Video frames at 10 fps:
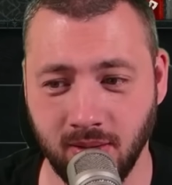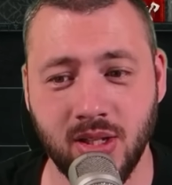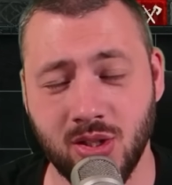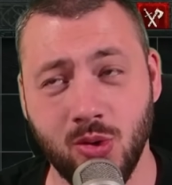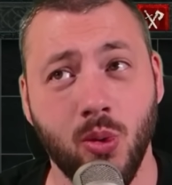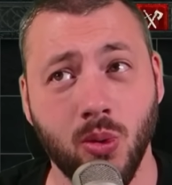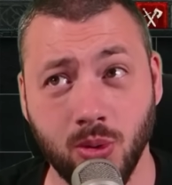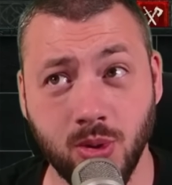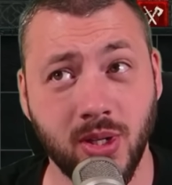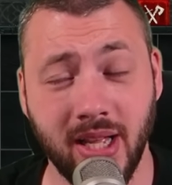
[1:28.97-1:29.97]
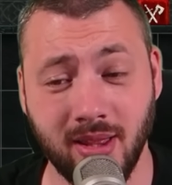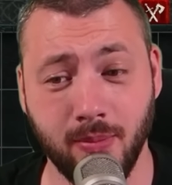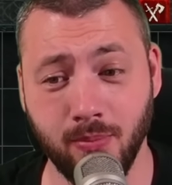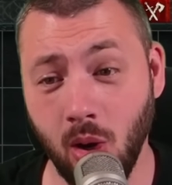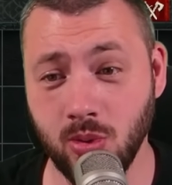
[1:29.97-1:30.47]
So in order to get the
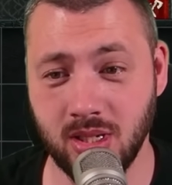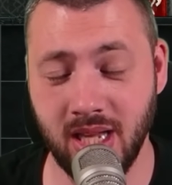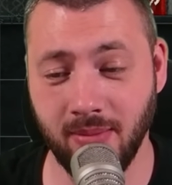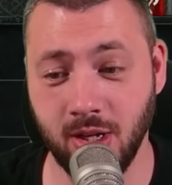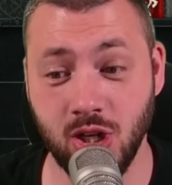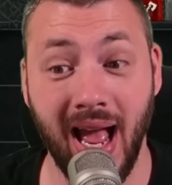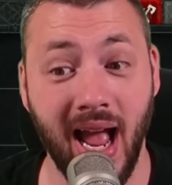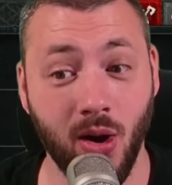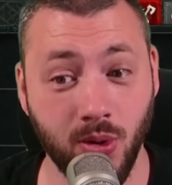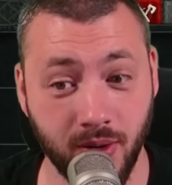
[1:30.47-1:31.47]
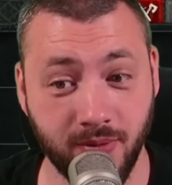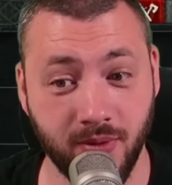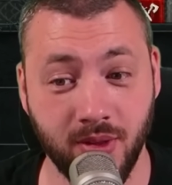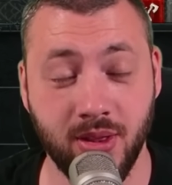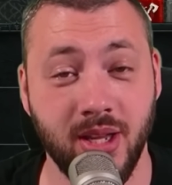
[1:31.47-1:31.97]
most damage out of
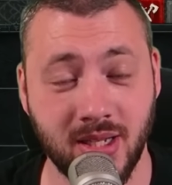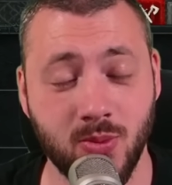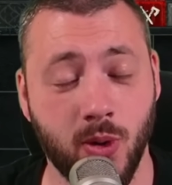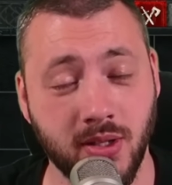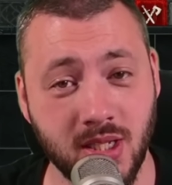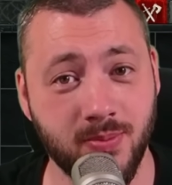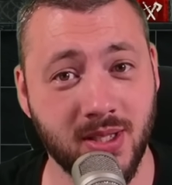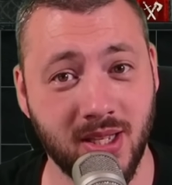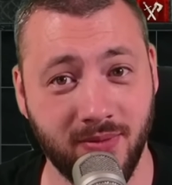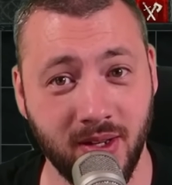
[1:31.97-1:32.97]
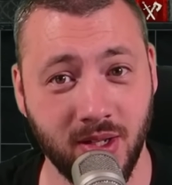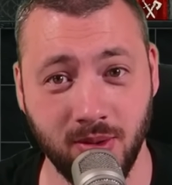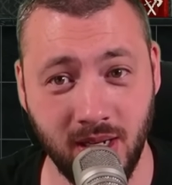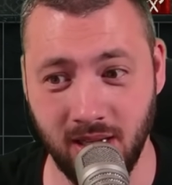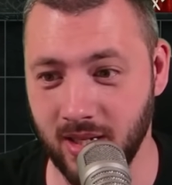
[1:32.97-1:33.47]
this one specific
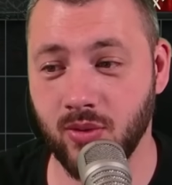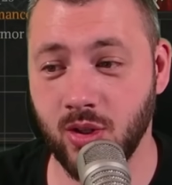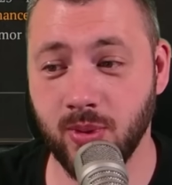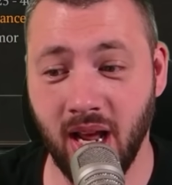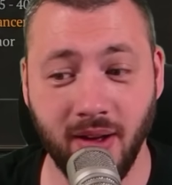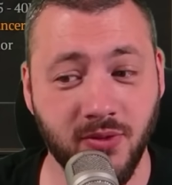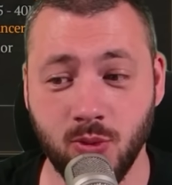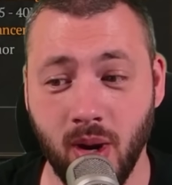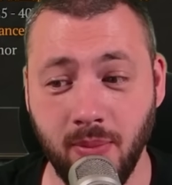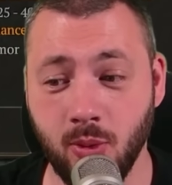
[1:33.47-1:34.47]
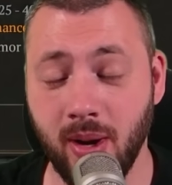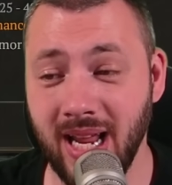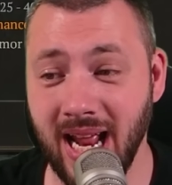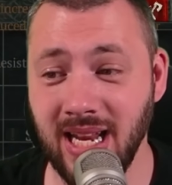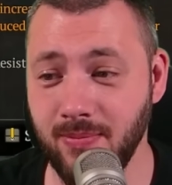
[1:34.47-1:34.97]
unique, you would have to wipe away
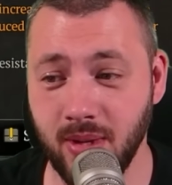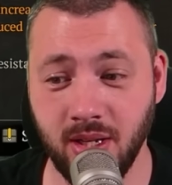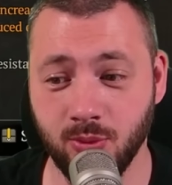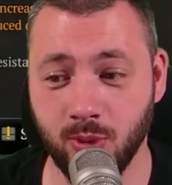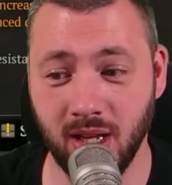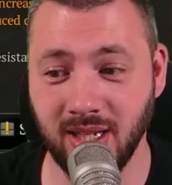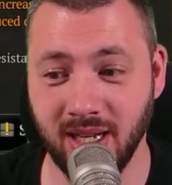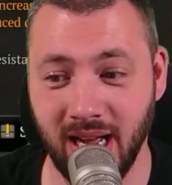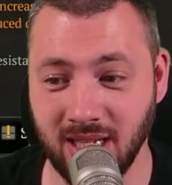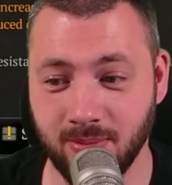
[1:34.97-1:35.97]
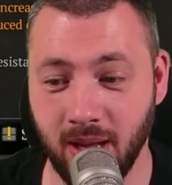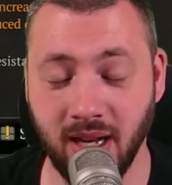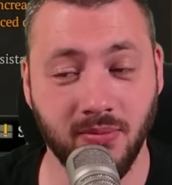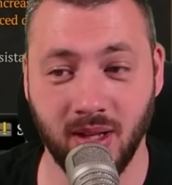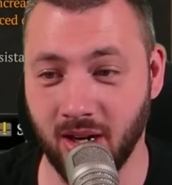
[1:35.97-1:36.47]
any minion related aspect
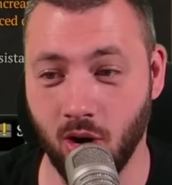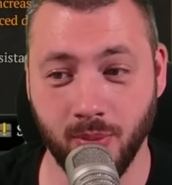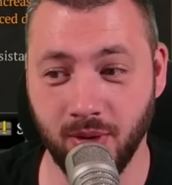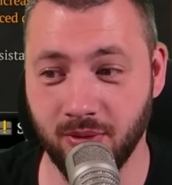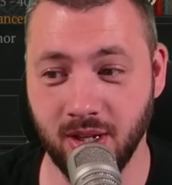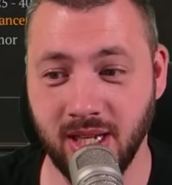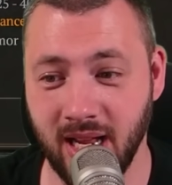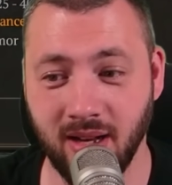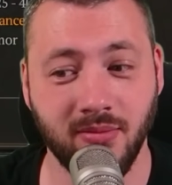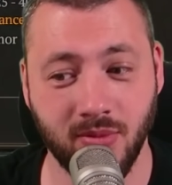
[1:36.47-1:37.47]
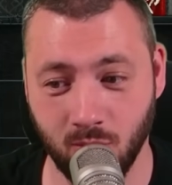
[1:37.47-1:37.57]
like Army of the Dead,